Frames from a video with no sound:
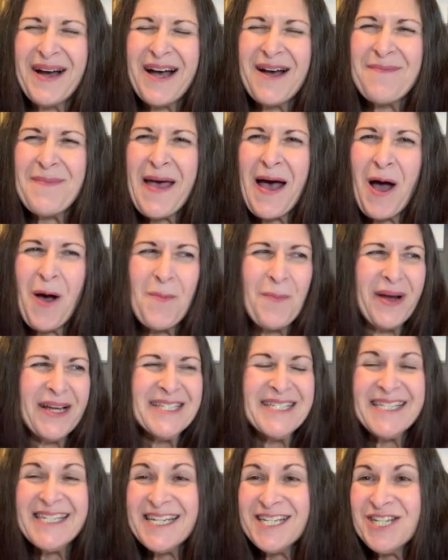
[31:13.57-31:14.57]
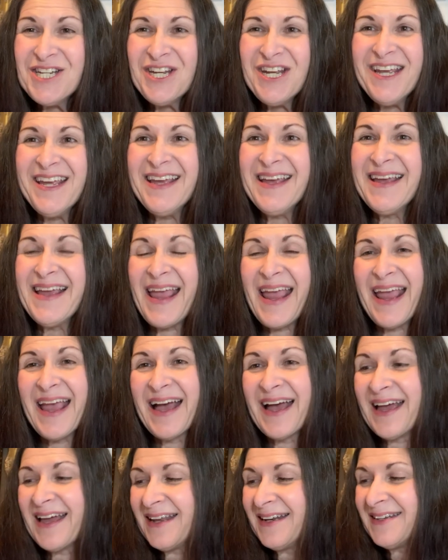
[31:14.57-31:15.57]
about my stitching
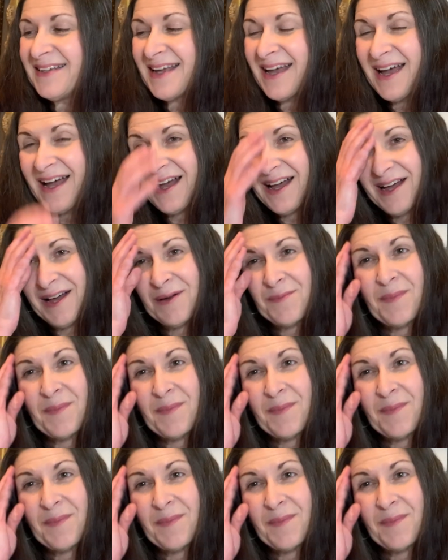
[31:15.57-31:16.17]
and uh,